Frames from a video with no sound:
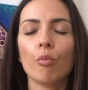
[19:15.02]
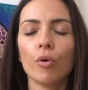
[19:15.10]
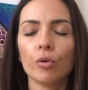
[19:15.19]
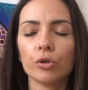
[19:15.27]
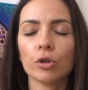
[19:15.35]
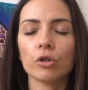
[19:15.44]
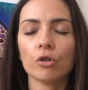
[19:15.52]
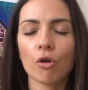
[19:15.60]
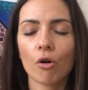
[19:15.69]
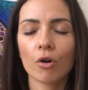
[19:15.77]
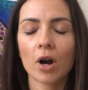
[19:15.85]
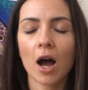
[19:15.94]
put
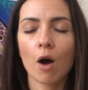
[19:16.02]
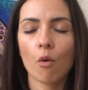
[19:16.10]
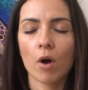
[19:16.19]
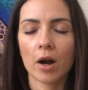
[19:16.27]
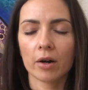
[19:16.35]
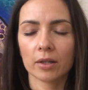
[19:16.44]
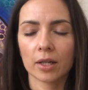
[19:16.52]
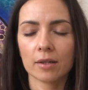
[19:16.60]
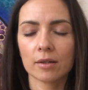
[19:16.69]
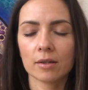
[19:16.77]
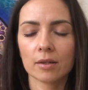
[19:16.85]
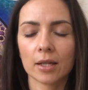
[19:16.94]
your
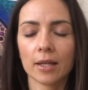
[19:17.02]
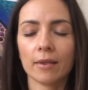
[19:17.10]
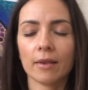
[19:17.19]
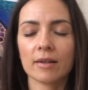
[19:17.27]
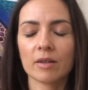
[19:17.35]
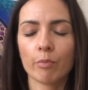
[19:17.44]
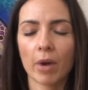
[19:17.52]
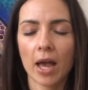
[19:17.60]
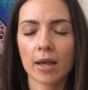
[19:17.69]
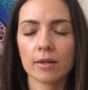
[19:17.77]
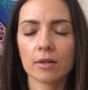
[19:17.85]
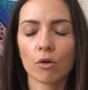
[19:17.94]
awareness in the
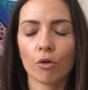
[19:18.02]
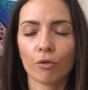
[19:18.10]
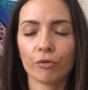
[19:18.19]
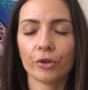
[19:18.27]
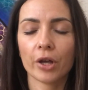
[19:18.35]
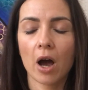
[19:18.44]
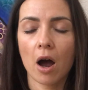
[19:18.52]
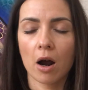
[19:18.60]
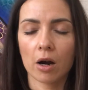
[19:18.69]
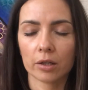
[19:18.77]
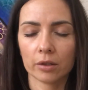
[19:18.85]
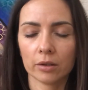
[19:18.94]
space of the
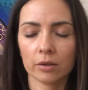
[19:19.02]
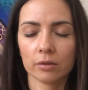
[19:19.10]
heart,